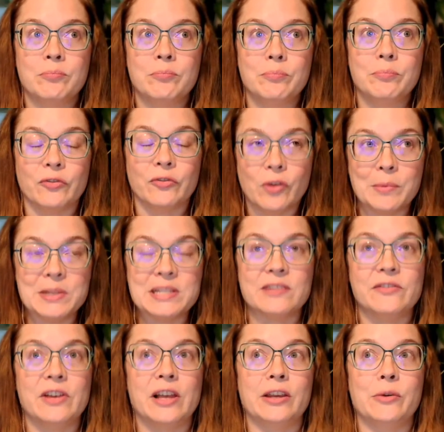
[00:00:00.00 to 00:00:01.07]
performance
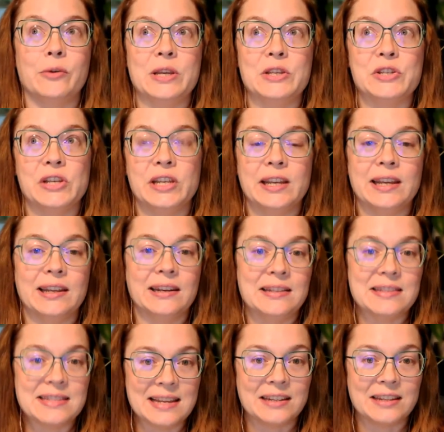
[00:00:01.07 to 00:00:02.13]
evaluation and
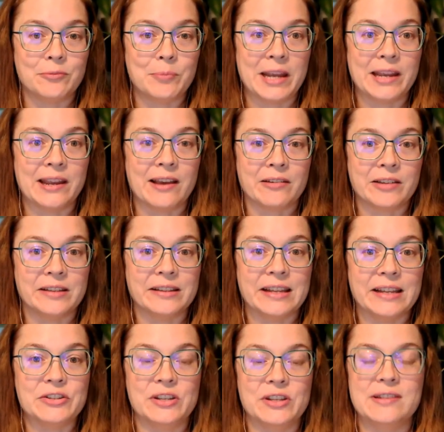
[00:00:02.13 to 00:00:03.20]
incentive pay
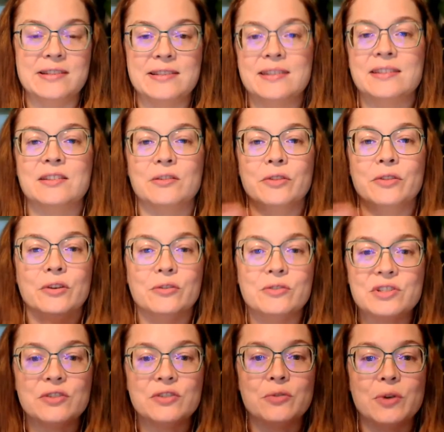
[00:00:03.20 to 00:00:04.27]
calculations. So
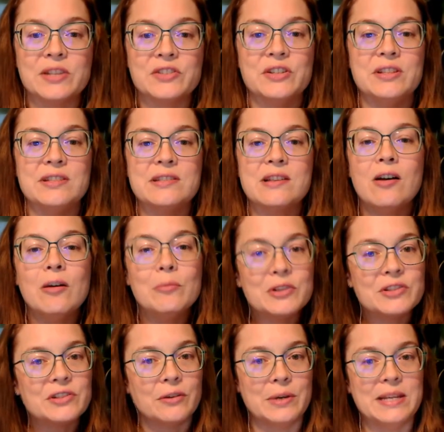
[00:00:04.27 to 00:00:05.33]
those two questions
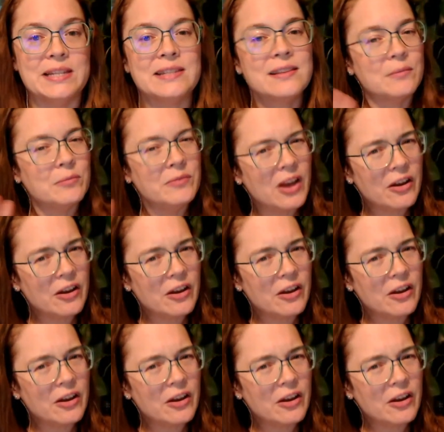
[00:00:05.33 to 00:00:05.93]
almost always, not